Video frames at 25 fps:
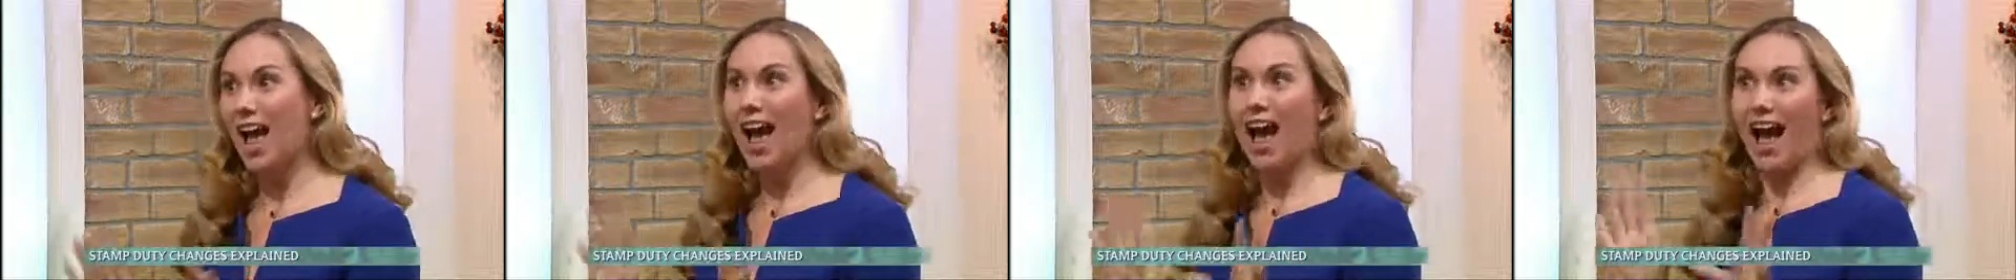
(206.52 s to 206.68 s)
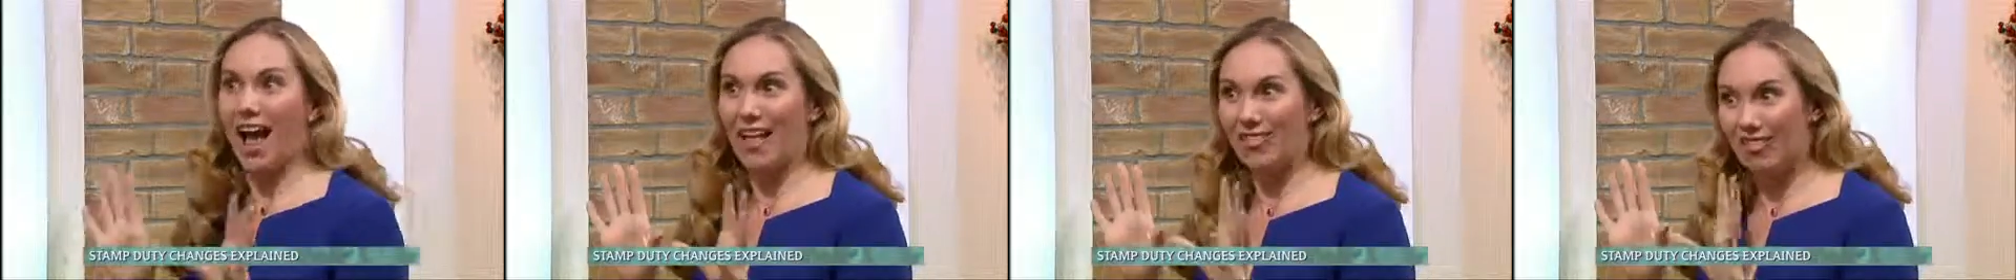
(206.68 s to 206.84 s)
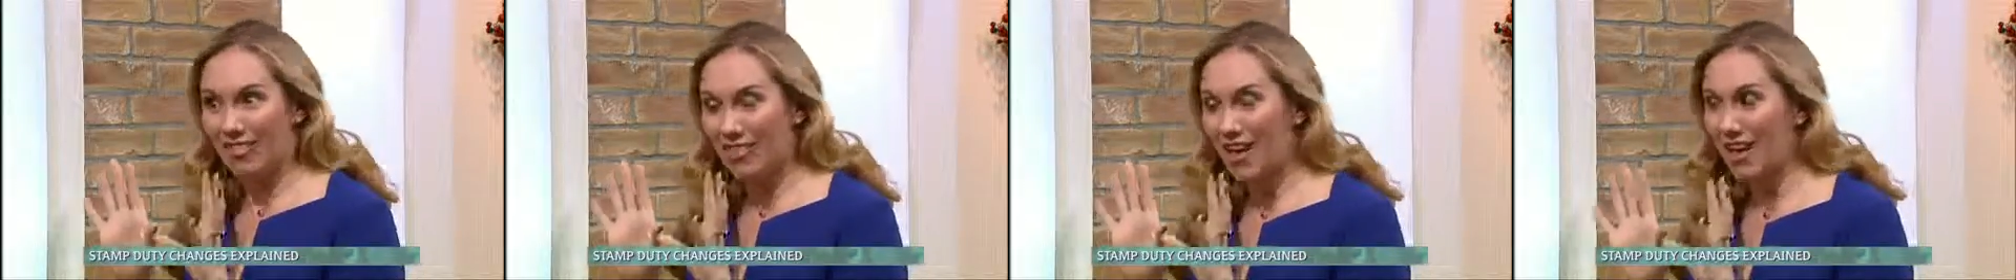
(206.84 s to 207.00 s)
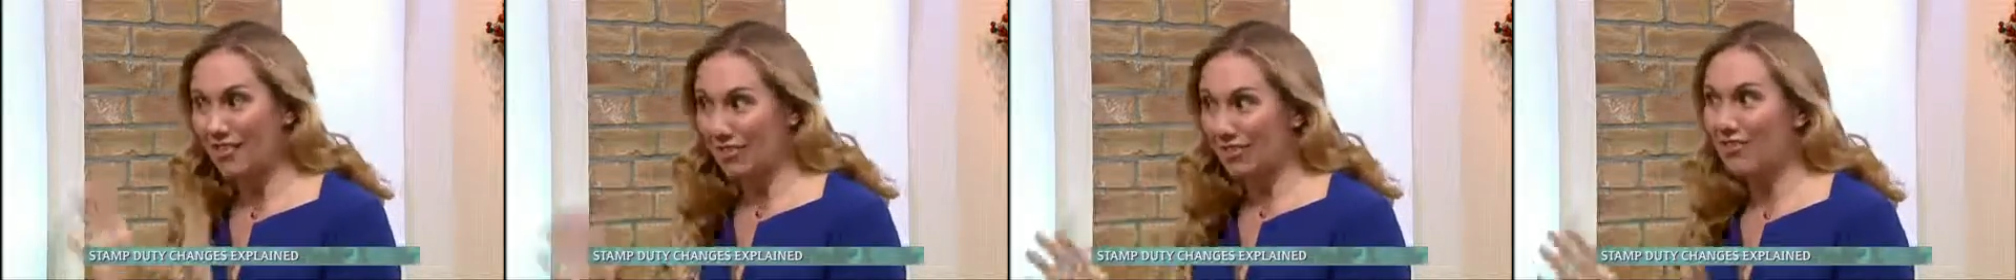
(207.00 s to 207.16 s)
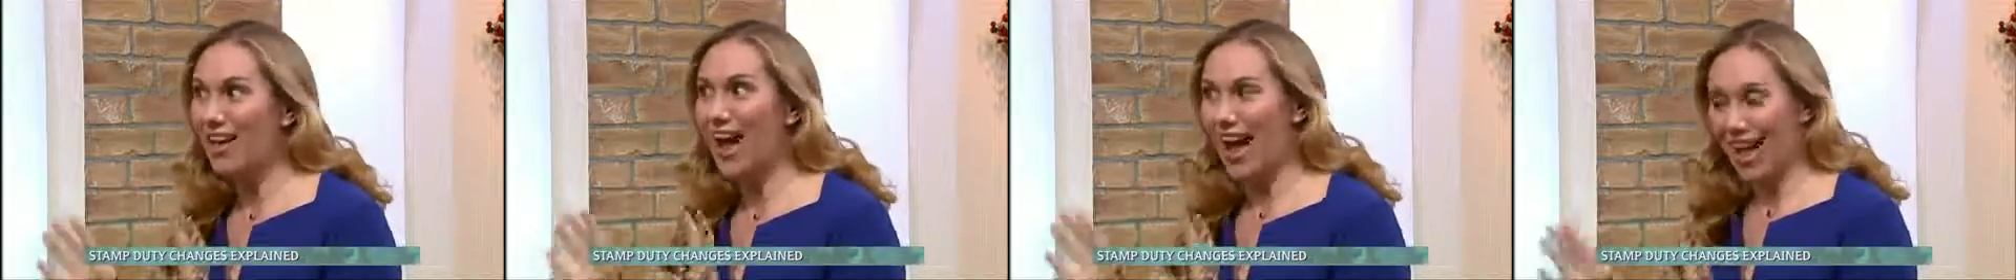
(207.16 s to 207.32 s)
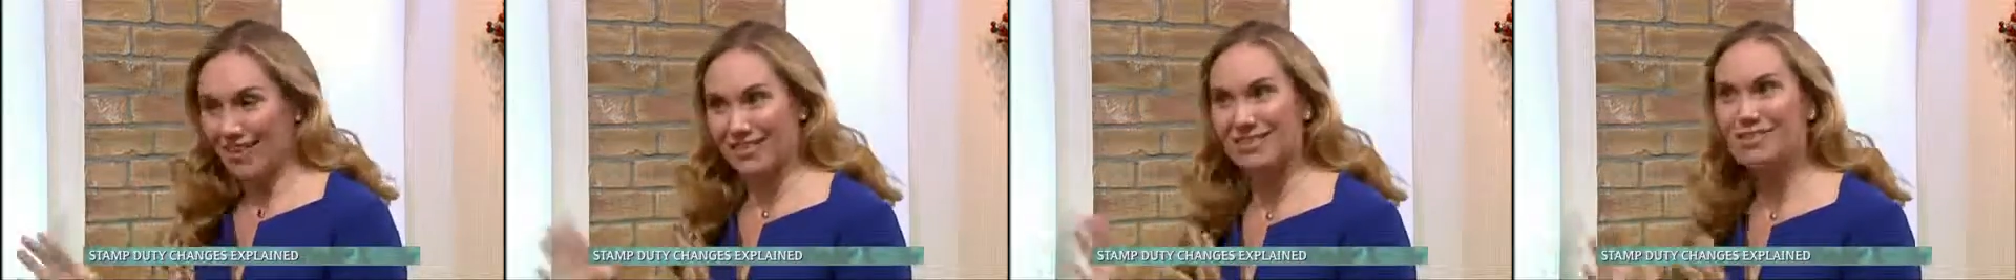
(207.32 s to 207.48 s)
And
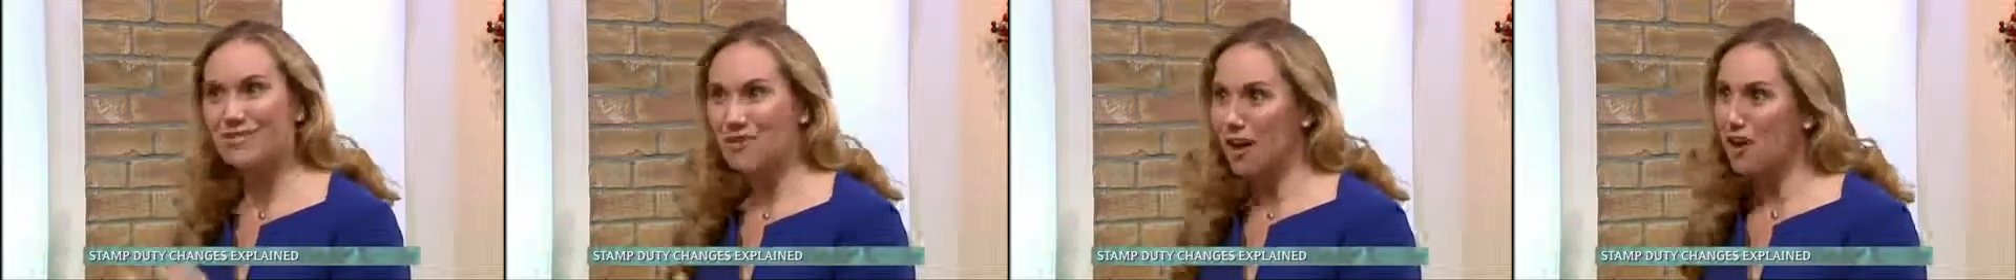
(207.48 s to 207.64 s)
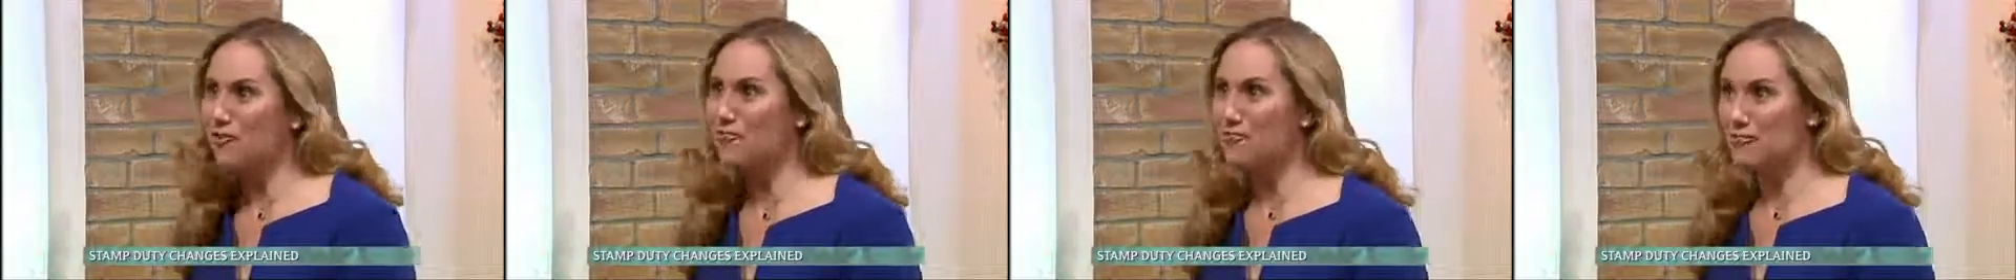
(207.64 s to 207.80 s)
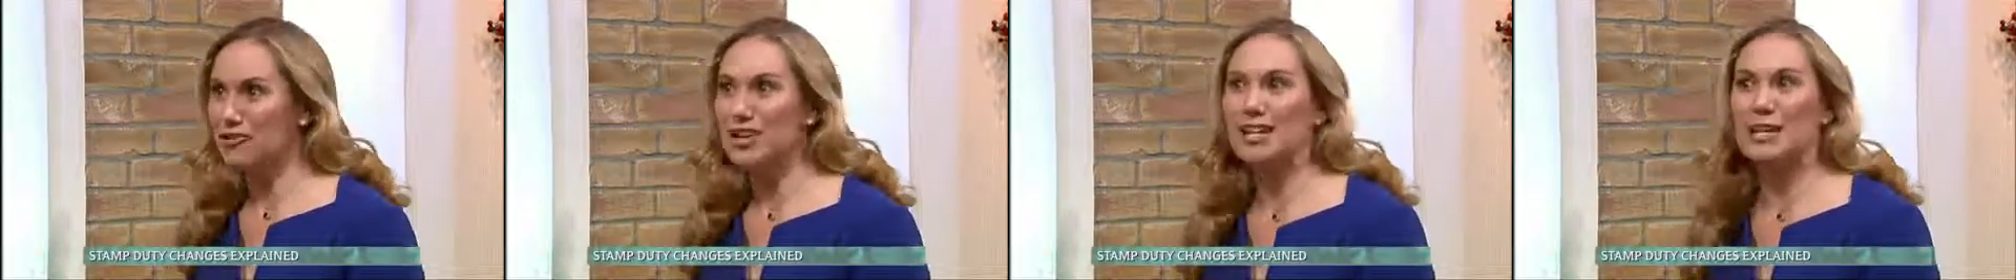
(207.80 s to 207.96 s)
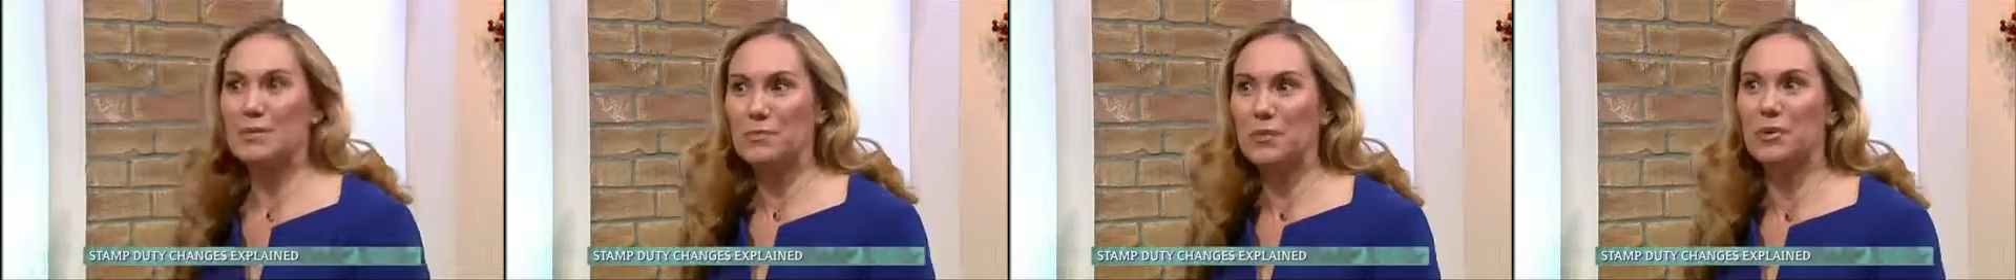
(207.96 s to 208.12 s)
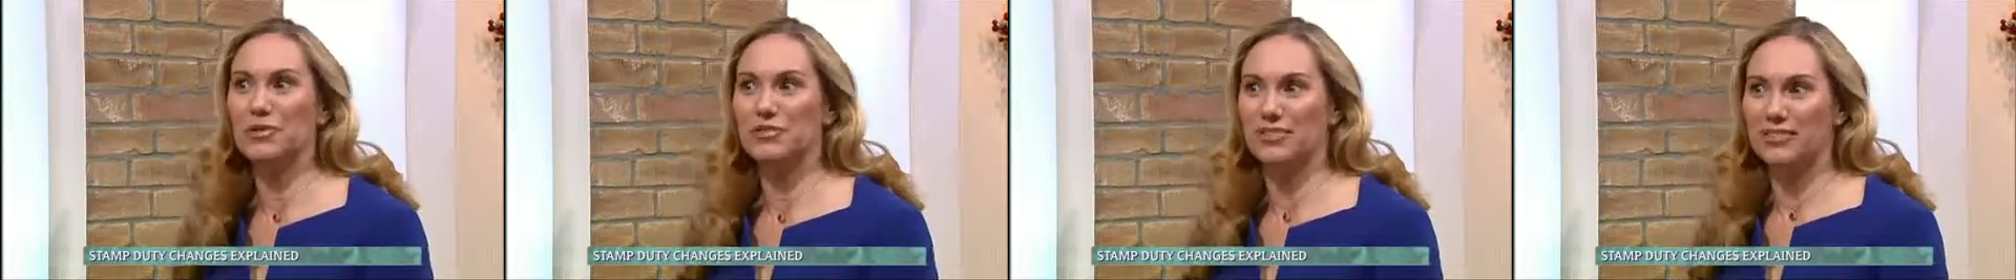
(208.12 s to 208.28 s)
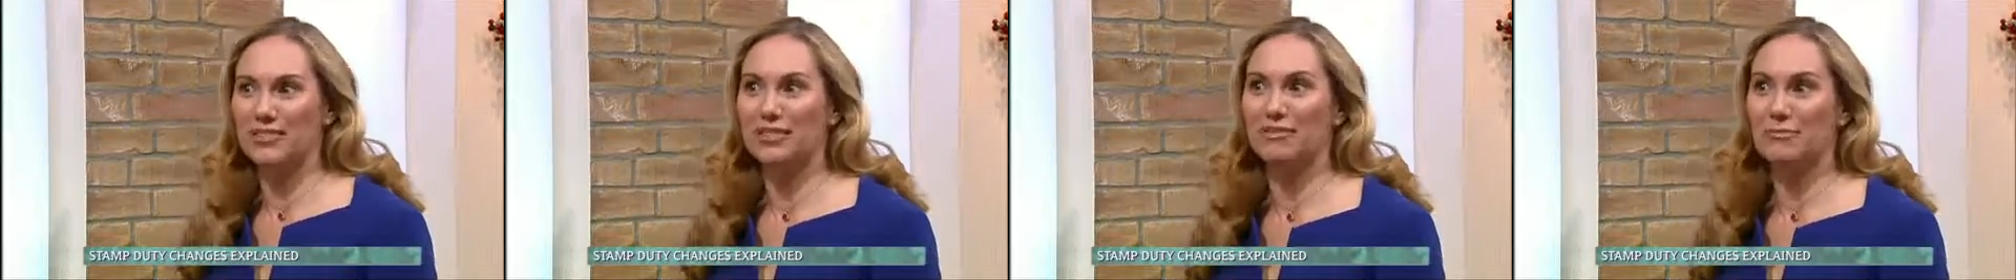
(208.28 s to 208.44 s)
that's a really
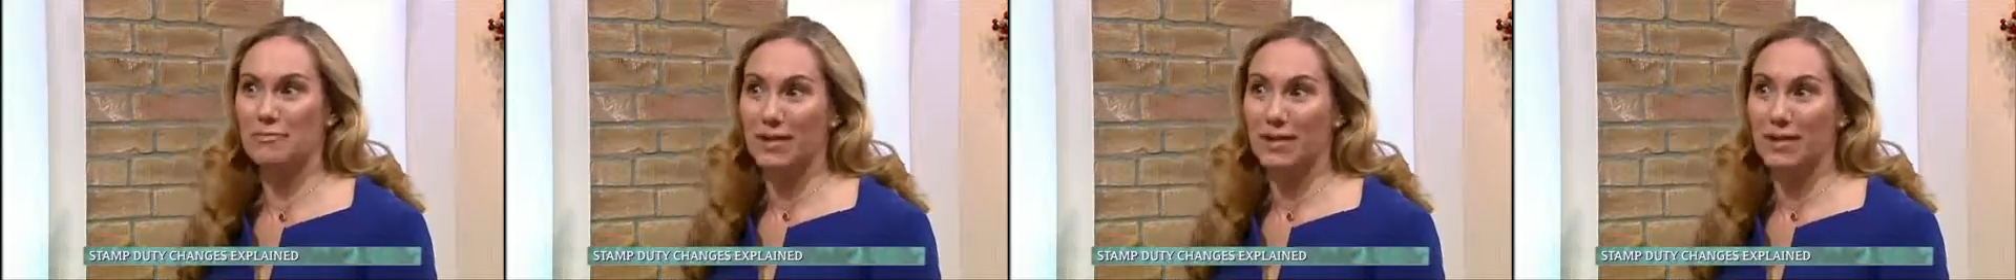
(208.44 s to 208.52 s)
positive